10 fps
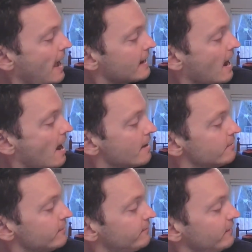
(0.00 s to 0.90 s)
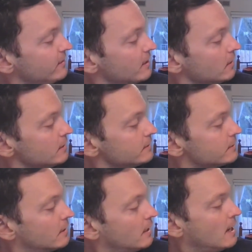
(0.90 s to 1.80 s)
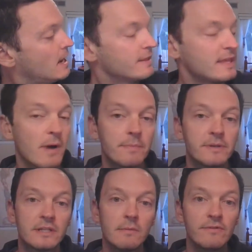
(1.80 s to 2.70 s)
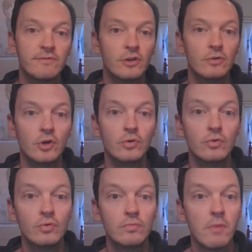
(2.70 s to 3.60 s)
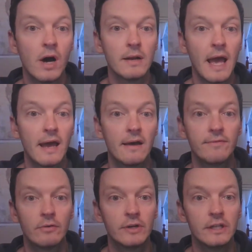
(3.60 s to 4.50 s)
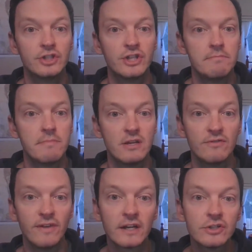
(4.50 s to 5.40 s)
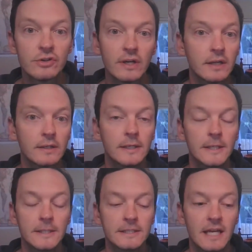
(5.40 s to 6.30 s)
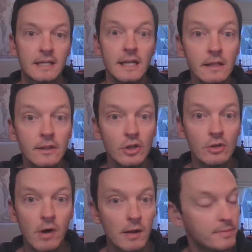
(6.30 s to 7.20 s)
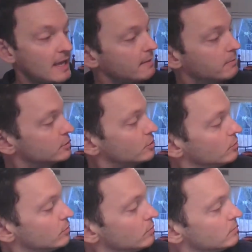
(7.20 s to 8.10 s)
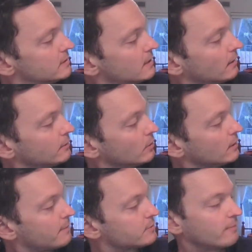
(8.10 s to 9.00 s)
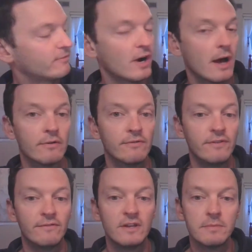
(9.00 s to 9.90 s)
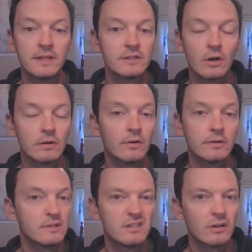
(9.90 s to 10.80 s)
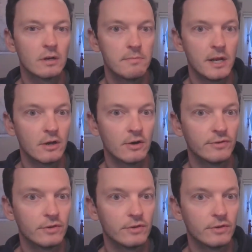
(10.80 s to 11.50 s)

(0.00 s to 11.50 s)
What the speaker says: At $150, there might be some of you who might have a really cheap manufacturing technique that you might be able to sell your laptop for 150, but there's not going to be many of you.